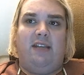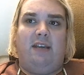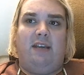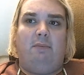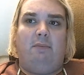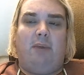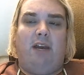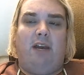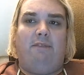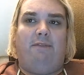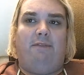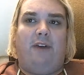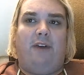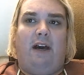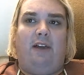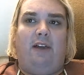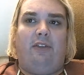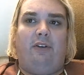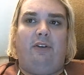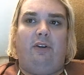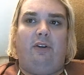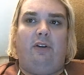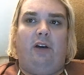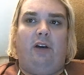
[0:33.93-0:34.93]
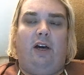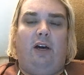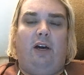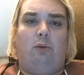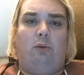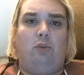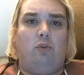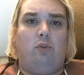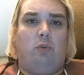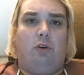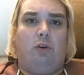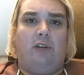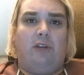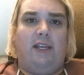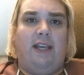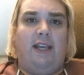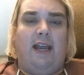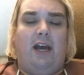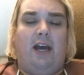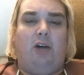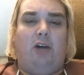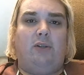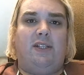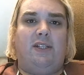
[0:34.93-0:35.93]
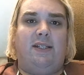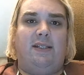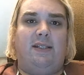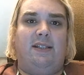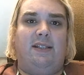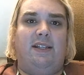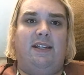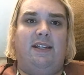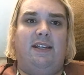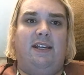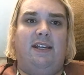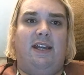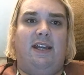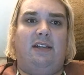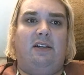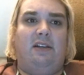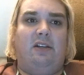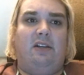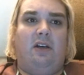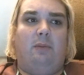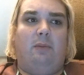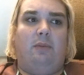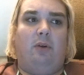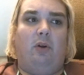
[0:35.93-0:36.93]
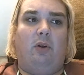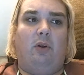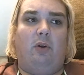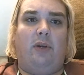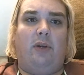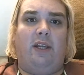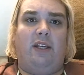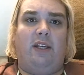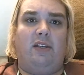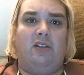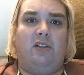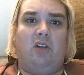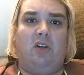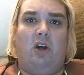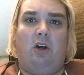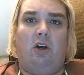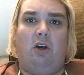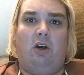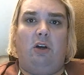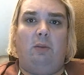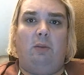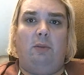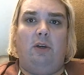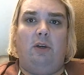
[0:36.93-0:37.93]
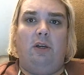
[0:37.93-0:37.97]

my father uh, was working out and he ended up hurting his arm.